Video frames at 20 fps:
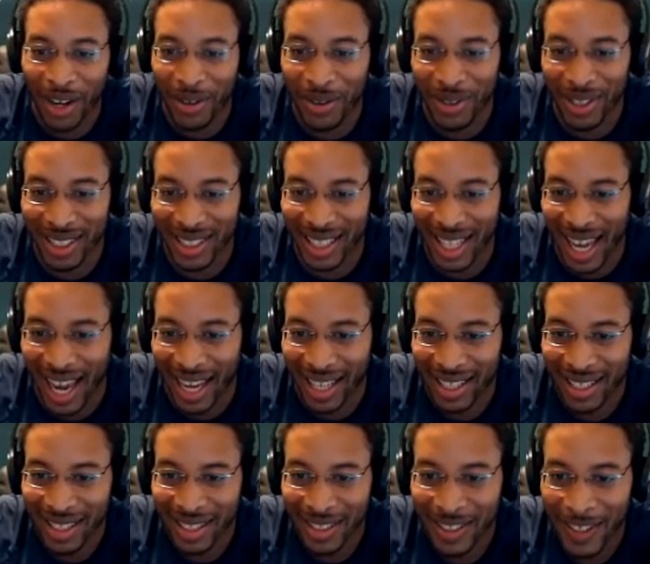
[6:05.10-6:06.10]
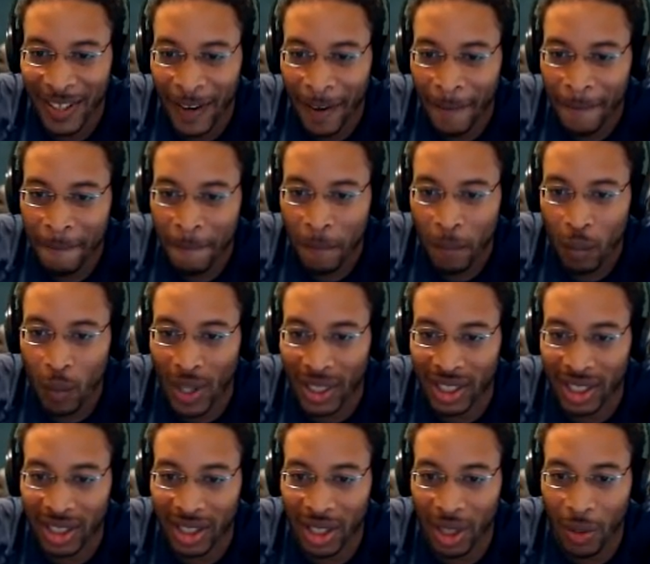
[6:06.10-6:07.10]
was that?
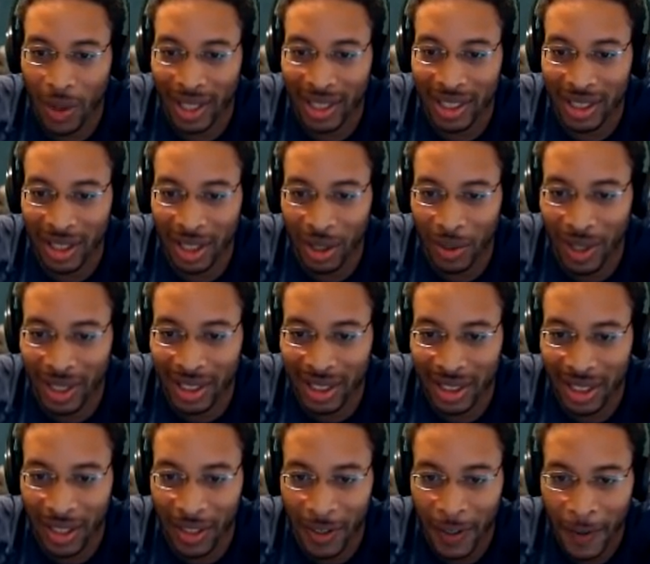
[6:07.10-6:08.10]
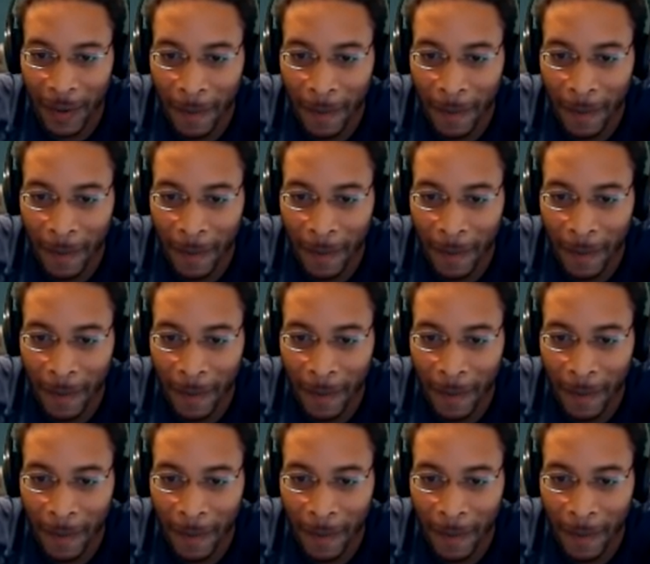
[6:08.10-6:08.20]
Watch it steal, watch it steal, watch it steal.